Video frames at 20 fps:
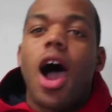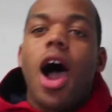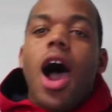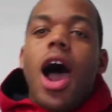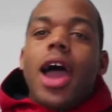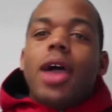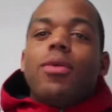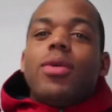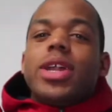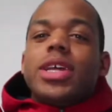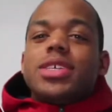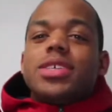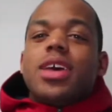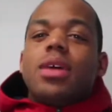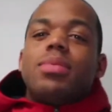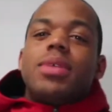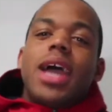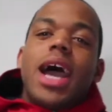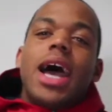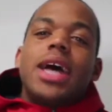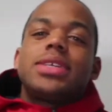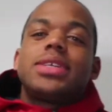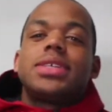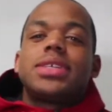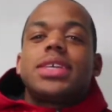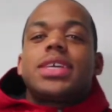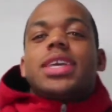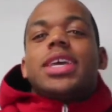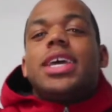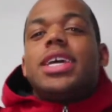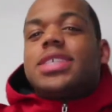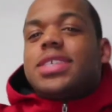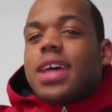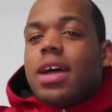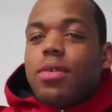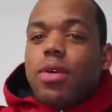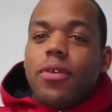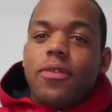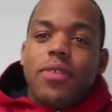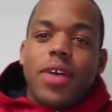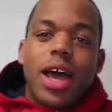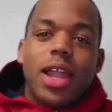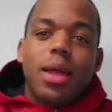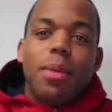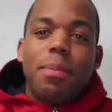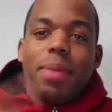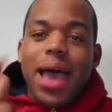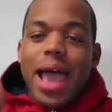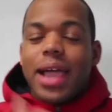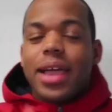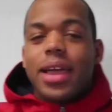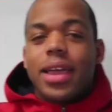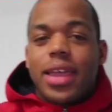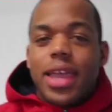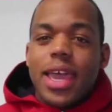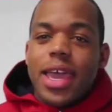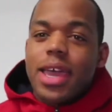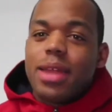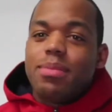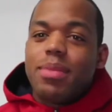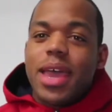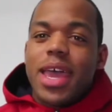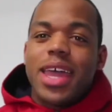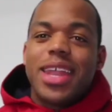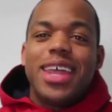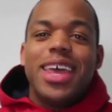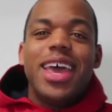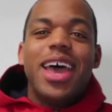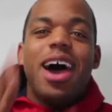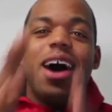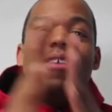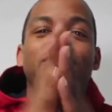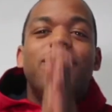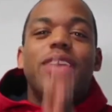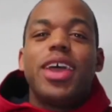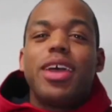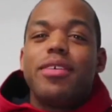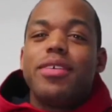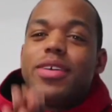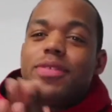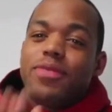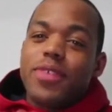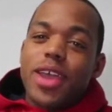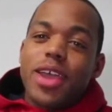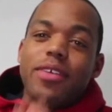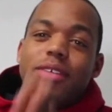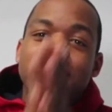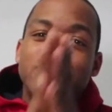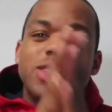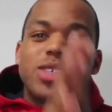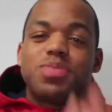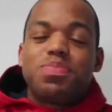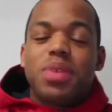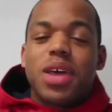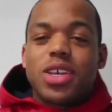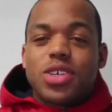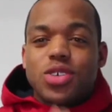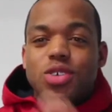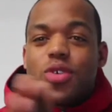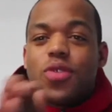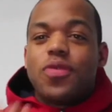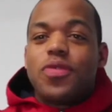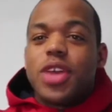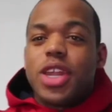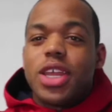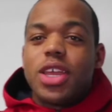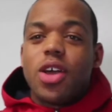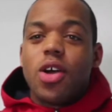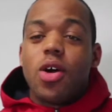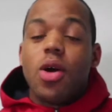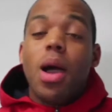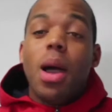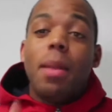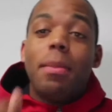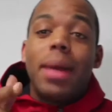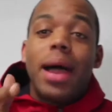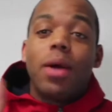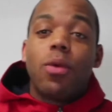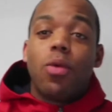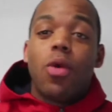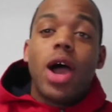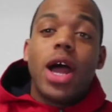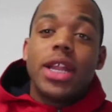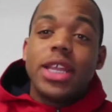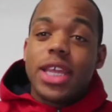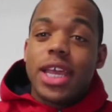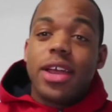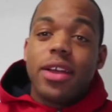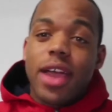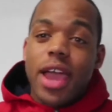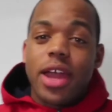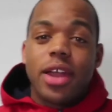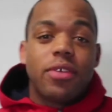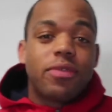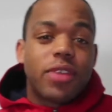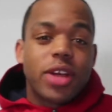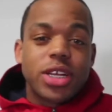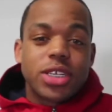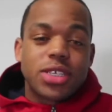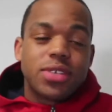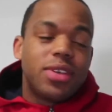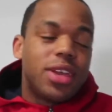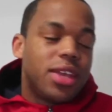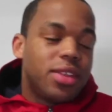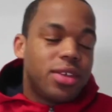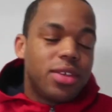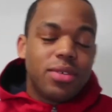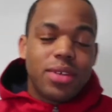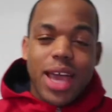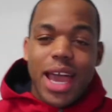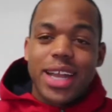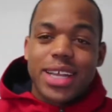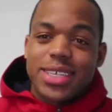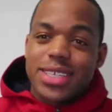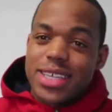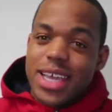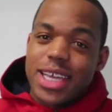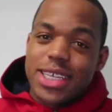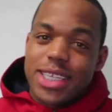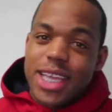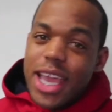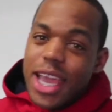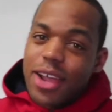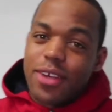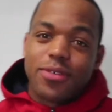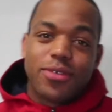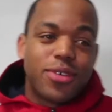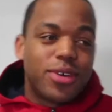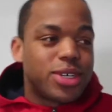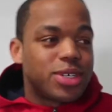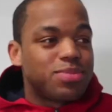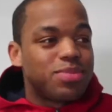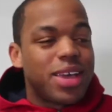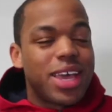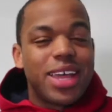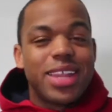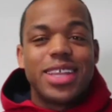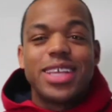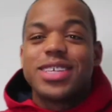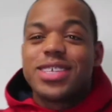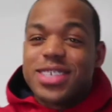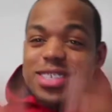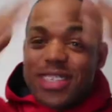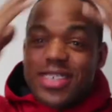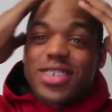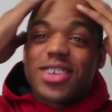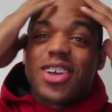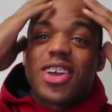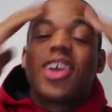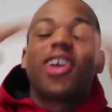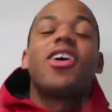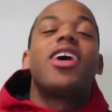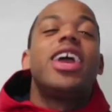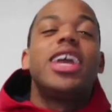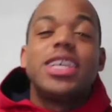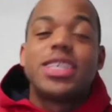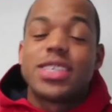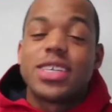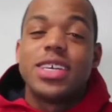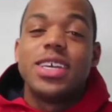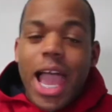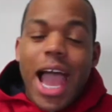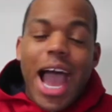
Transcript: Alright, what is up guys? It's the kid Taiwan Fowler back again, man. A very, very special video. My 1 year anniversary in the United States Air Force, man. This is crazy.